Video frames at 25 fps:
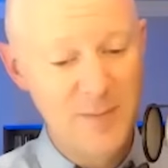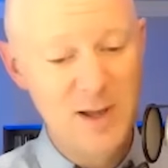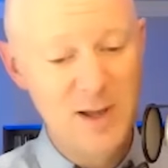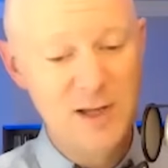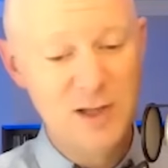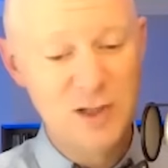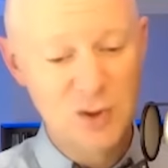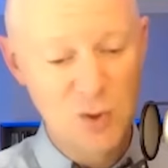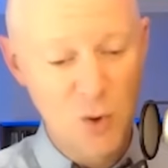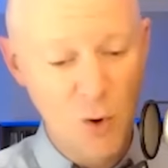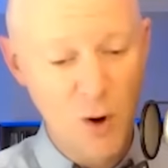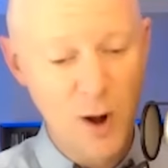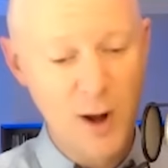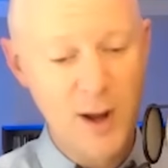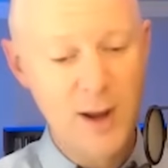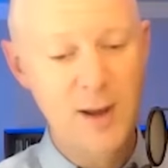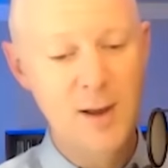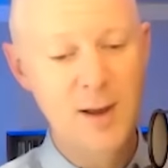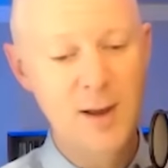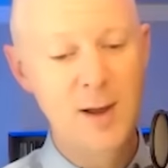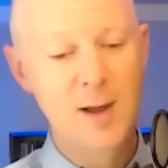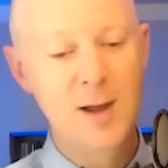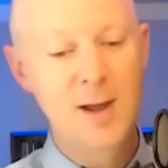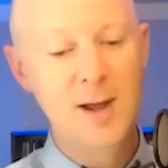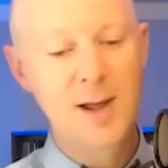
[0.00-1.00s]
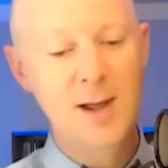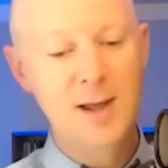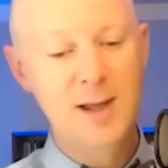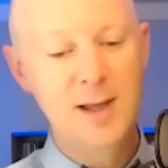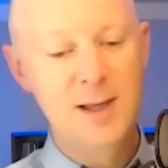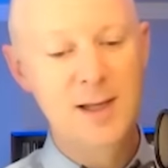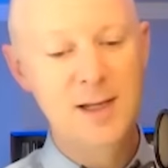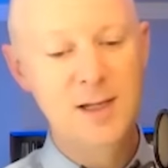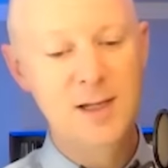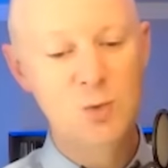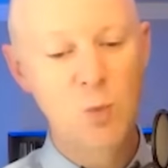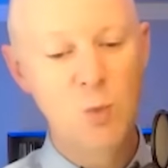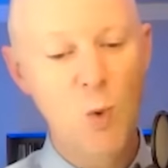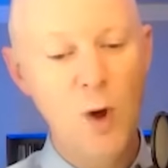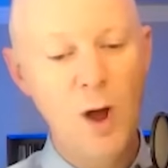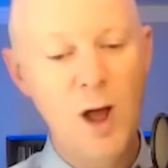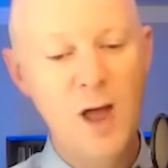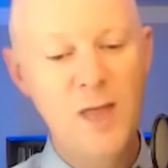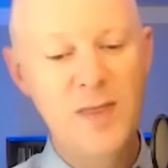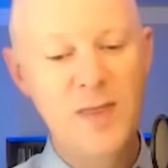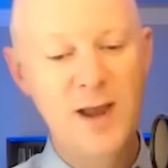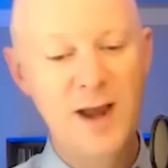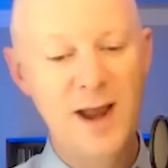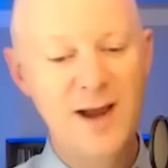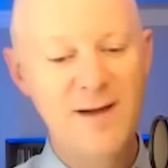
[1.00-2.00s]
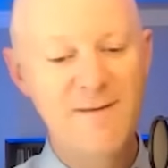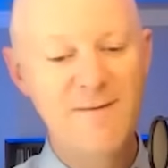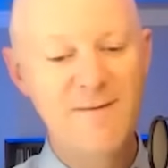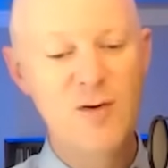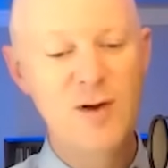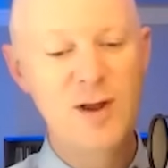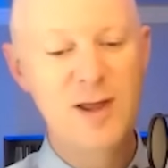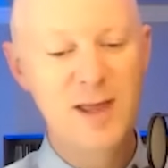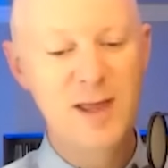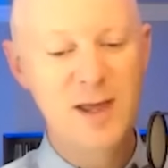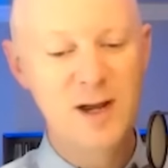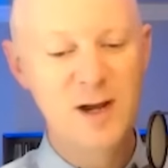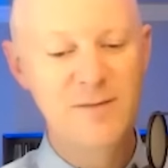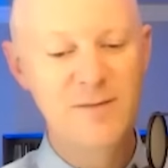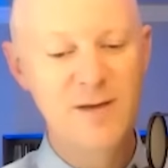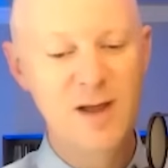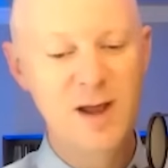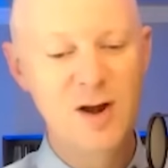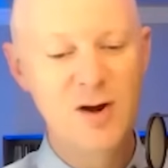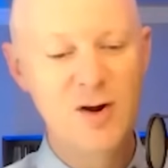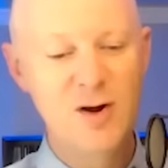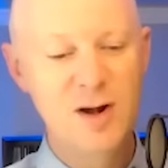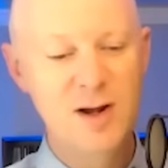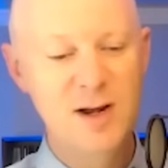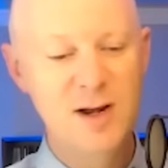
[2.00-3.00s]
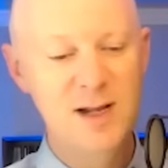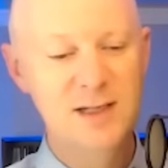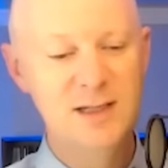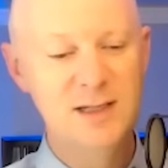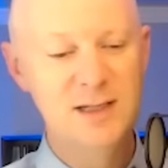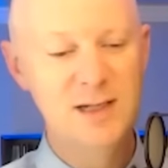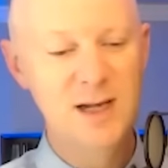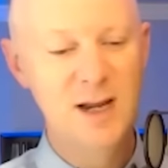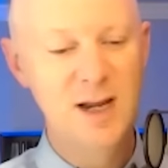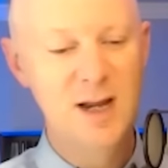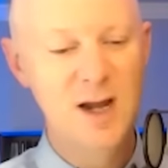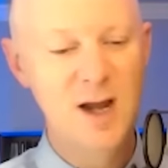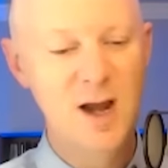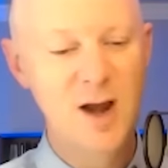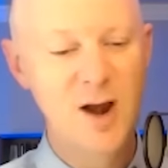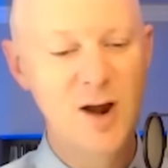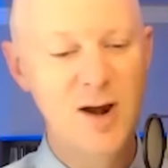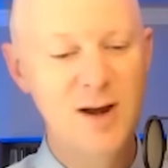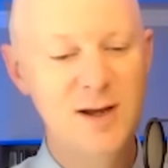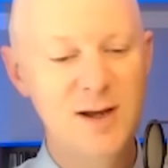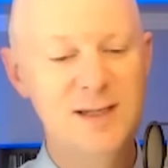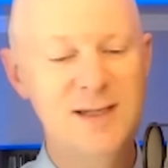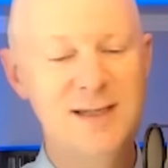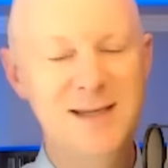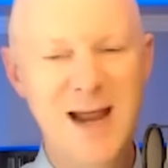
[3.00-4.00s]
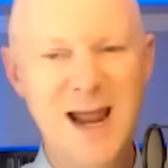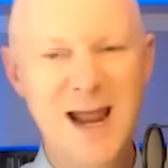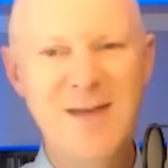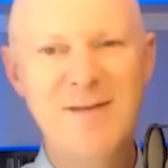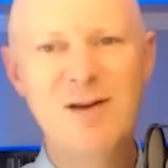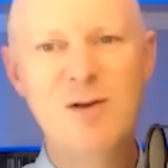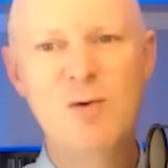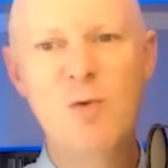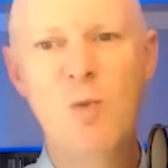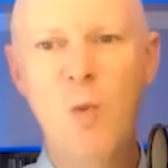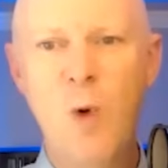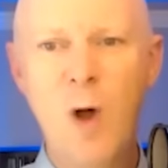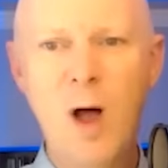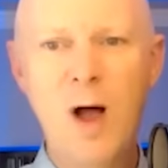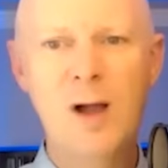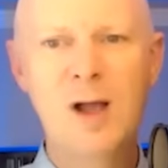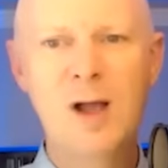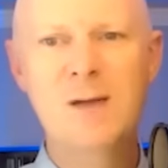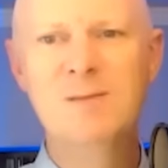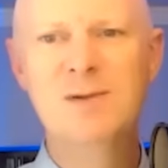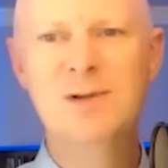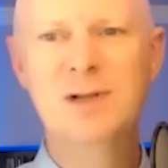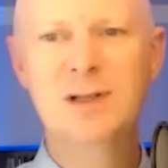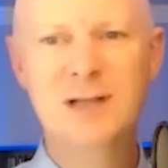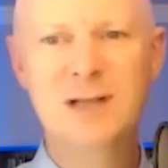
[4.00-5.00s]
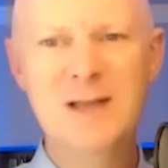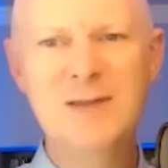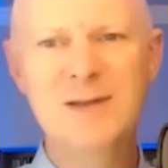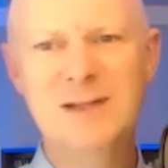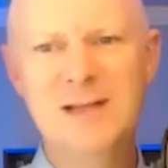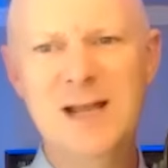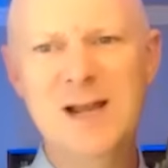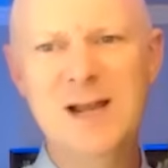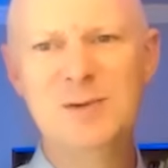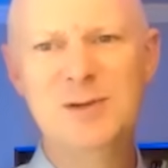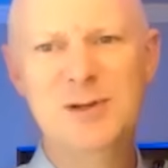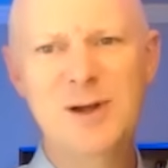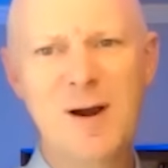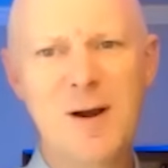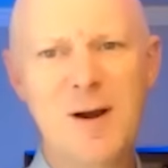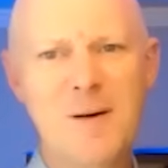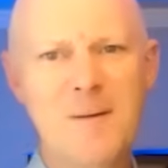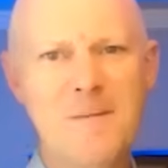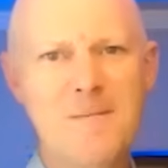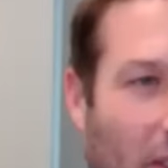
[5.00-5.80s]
His story is one that every innovator needs to hear. David, welcome to Lead the Team, sir.